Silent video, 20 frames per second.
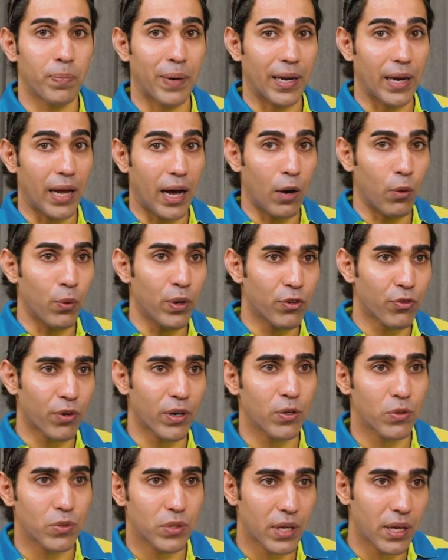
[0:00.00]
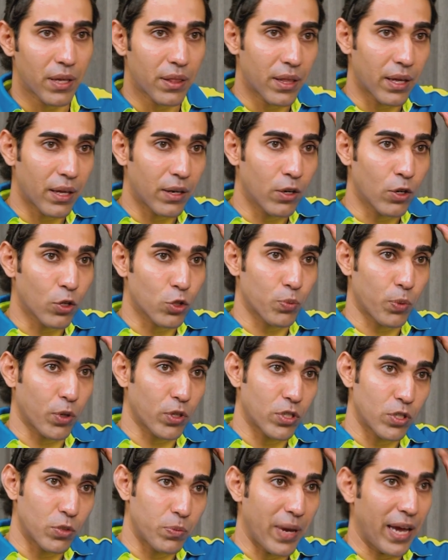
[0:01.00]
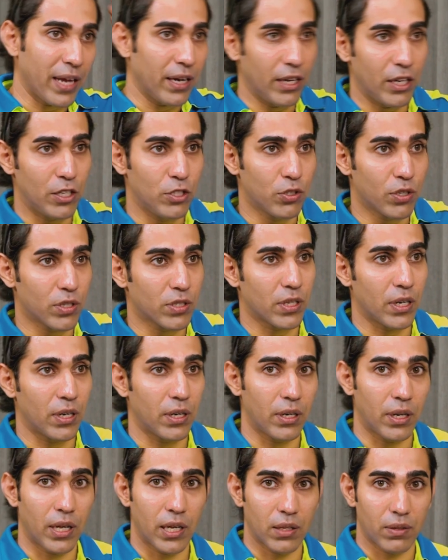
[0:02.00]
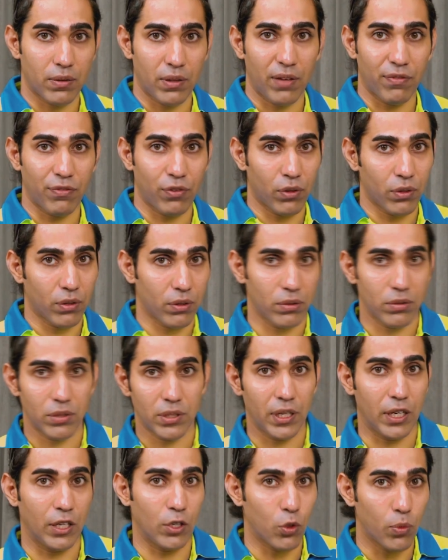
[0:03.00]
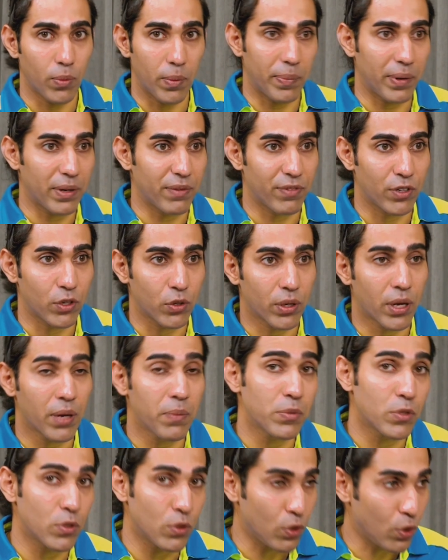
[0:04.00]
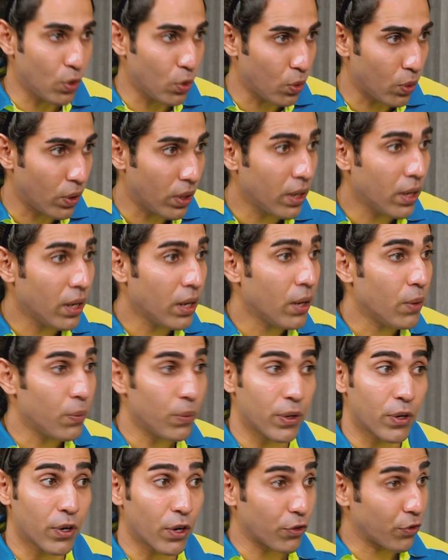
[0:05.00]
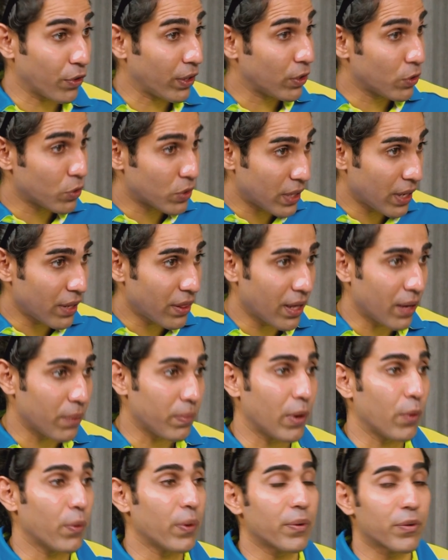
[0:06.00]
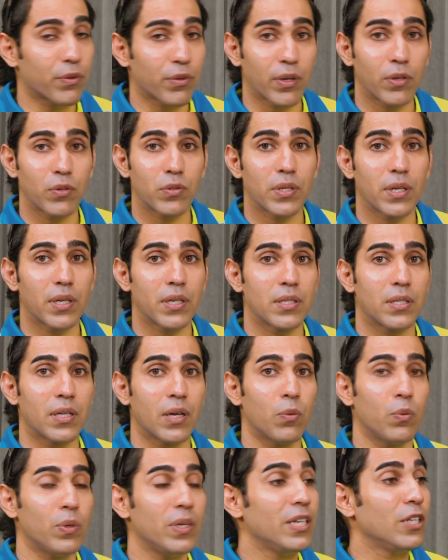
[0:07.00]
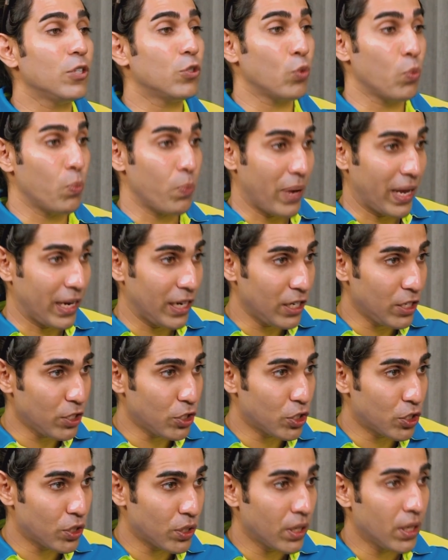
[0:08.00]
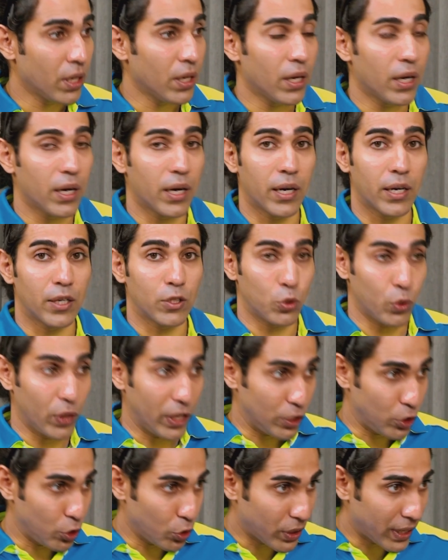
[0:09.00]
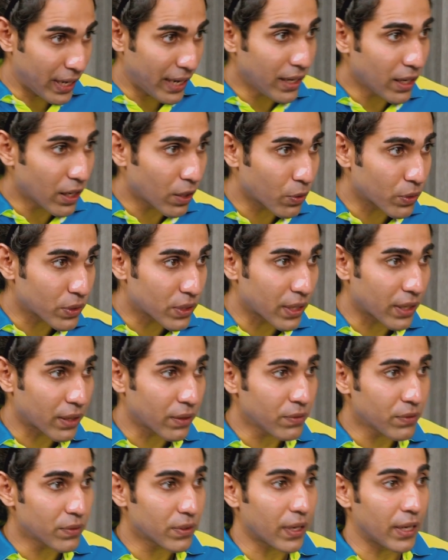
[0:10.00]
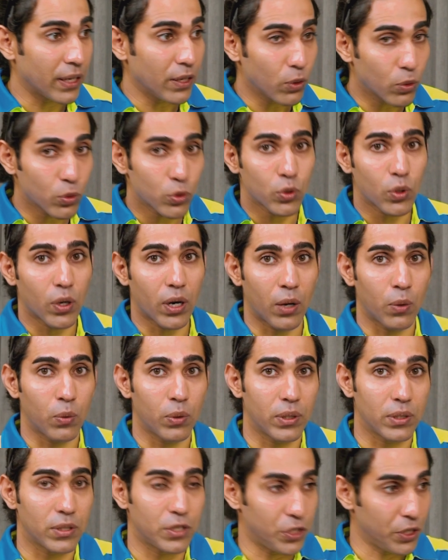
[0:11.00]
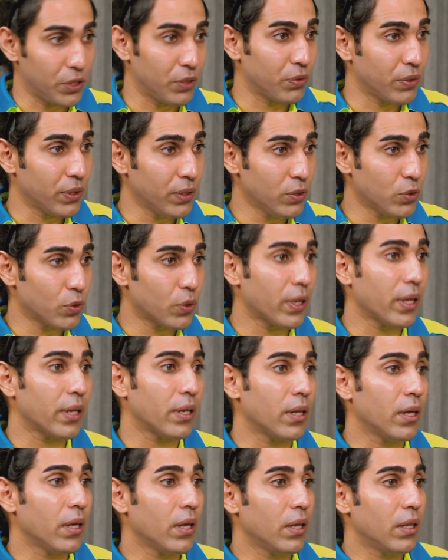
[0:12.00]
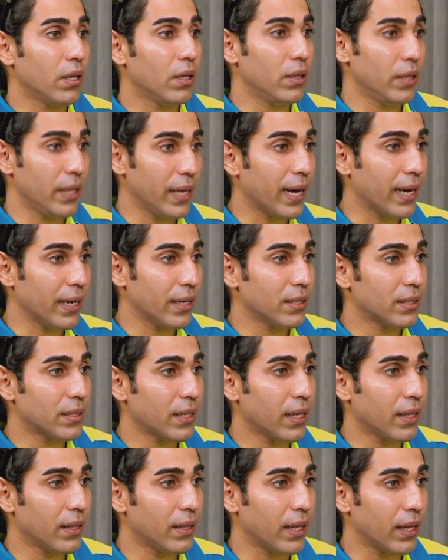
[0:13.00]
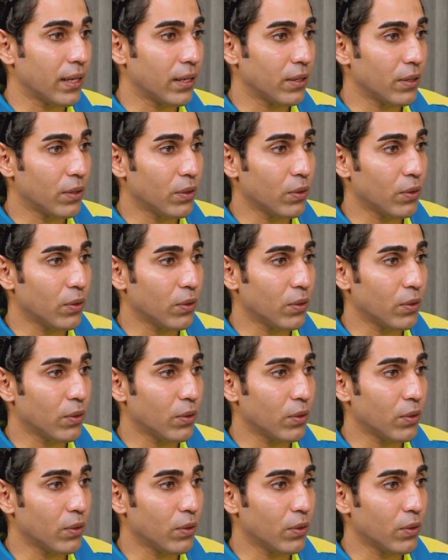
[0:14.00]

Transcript: but are we trying to say that sports is bad, dangerous, and therefore sit at home and play video games? No, we're not trying to say that. But what we're trying to say is that we need to manage, to educate ourselves and also our children, so that they understand that